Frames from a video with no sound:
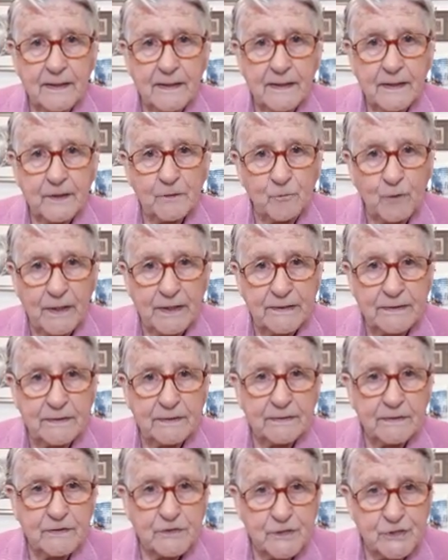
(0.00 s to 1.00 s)
And
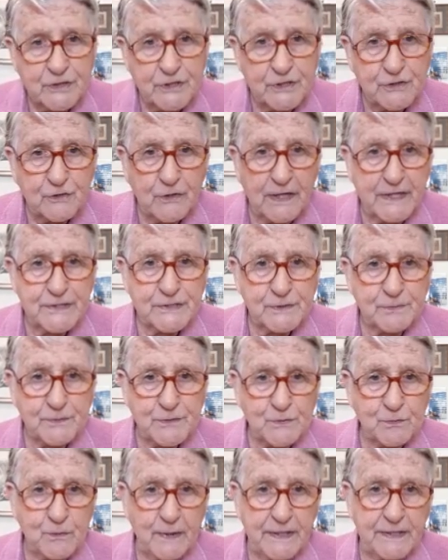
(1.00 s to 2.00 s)
when she tries to
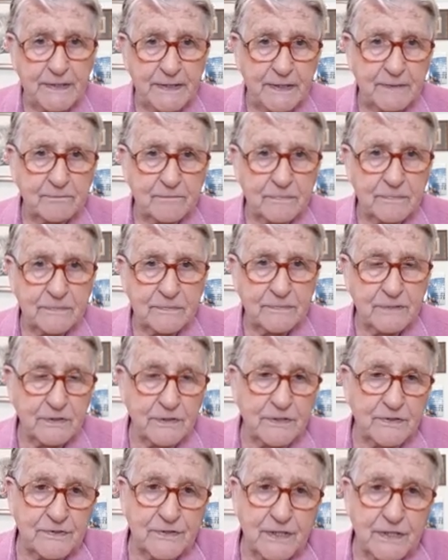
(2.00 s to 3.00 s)
persuade him to
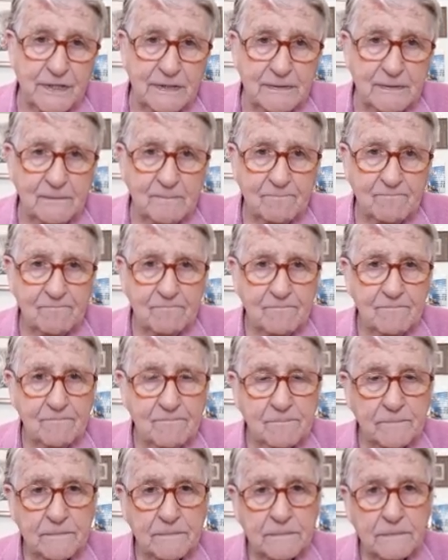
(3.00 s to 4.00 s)
kiss her,
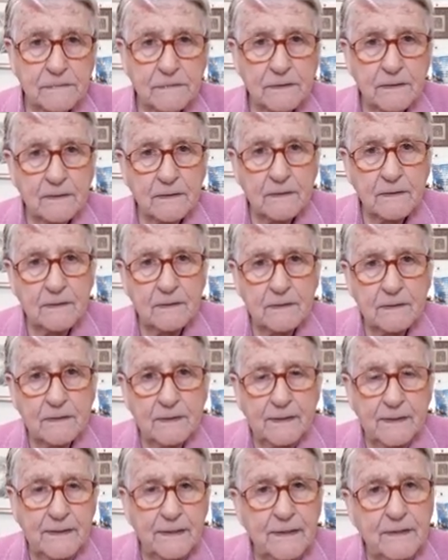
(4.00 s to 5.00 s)

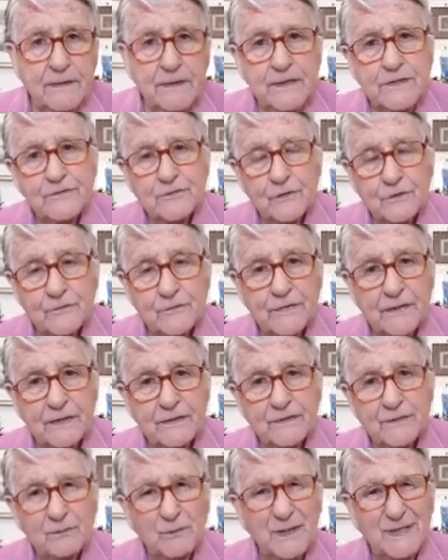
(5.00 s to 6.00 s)
he sort of
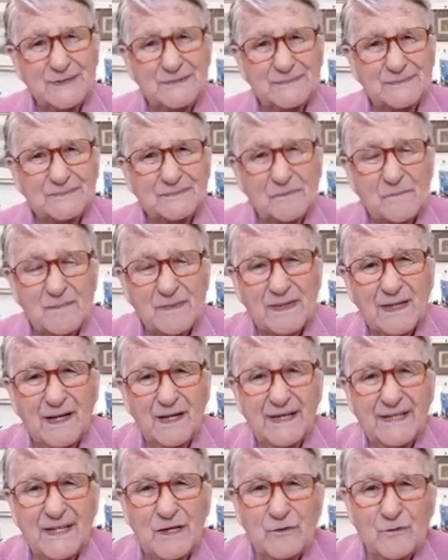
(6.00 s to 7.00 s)
thinks, well,
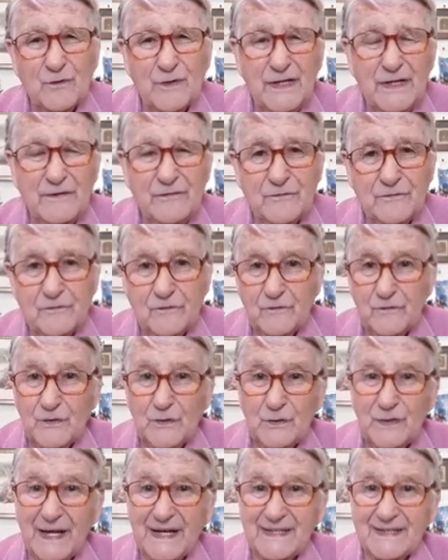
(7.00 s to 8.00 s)
I don't really
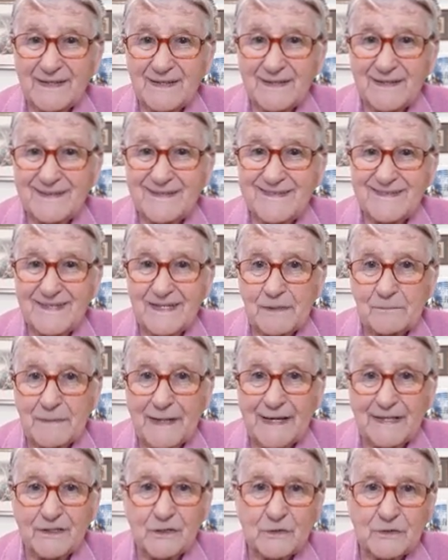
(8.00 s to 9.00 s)
feel like kissing a
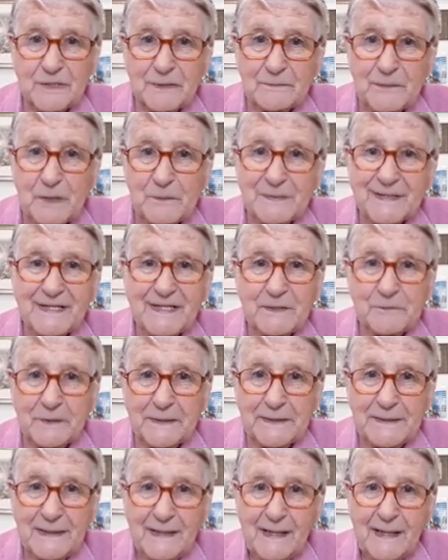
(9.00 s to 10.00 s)
man, not at the moment
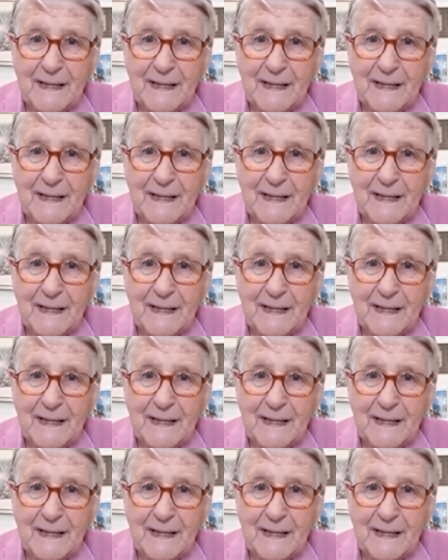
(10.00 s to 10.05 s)
anyway.